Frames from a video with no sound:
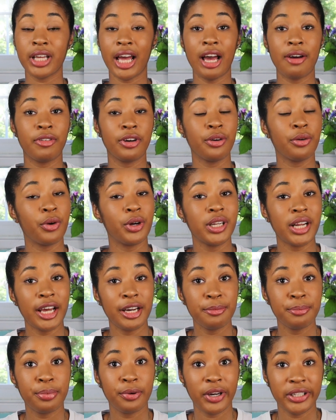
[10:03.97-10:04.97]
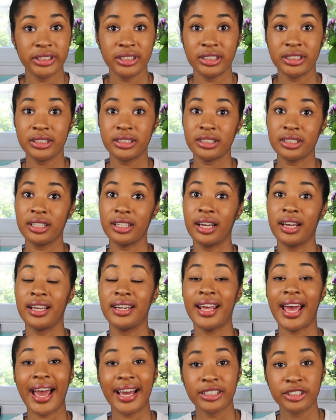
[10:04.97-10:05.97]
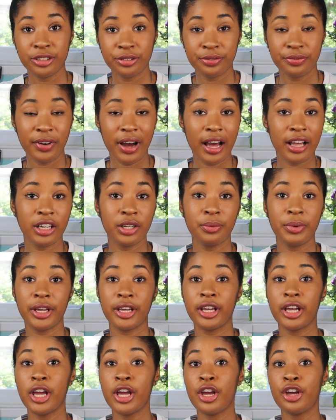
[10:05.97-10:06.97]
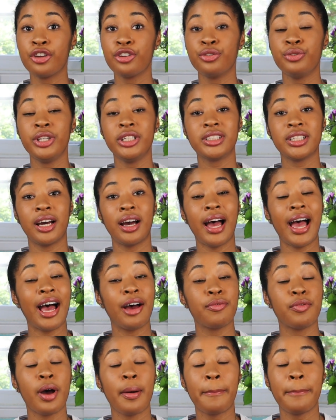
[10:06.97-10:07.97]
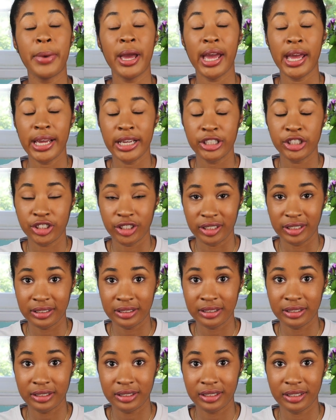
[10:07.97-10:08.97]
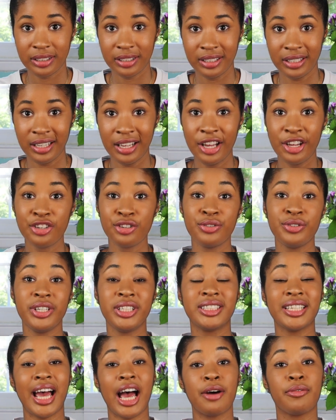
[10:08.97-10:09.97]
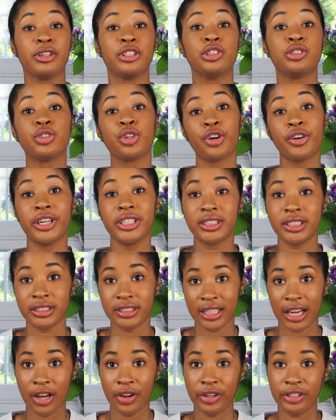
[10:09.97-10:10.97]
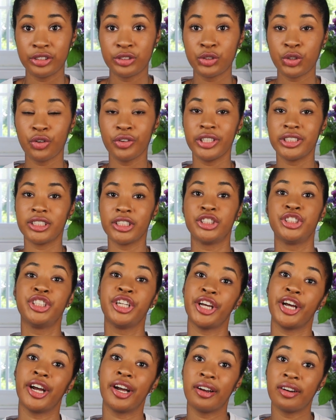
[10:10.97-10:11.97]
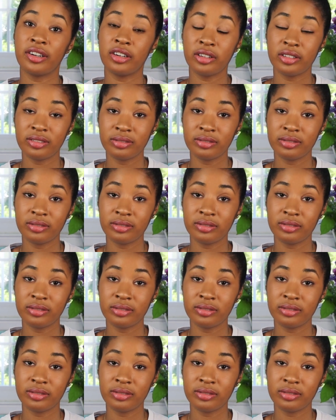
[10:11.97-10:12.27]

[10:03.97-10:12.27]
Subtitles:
have an online presence, an active following. You need to have patience. You need to have a story to tell, a story to share,